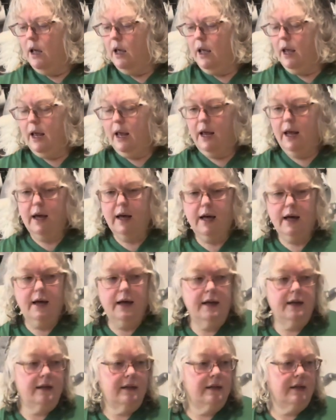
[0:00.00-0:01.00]

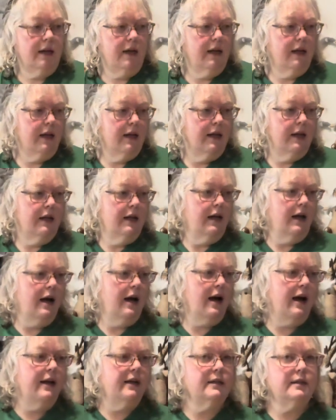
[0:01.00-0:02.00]
and
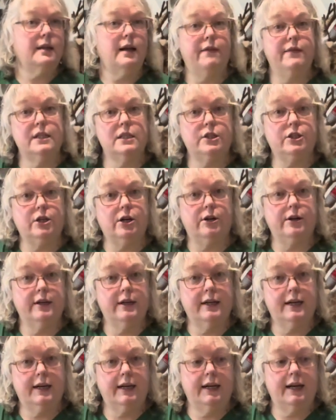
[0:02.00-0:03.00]
I just haven't
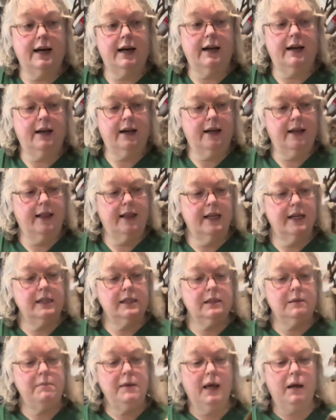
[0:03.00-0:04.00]
started it yet. And
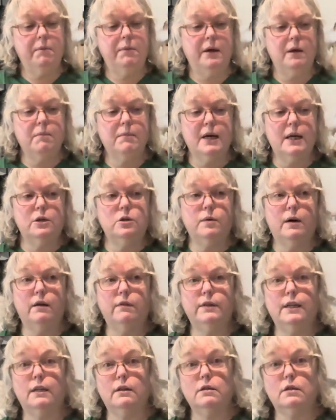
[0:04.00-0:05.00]
this may be my
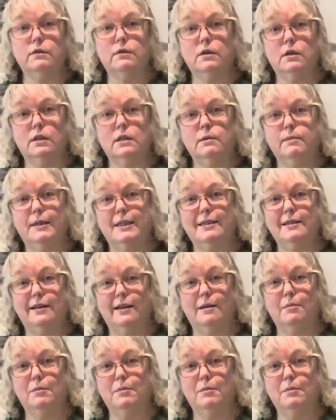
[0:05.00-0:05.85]
12 days of Christmas in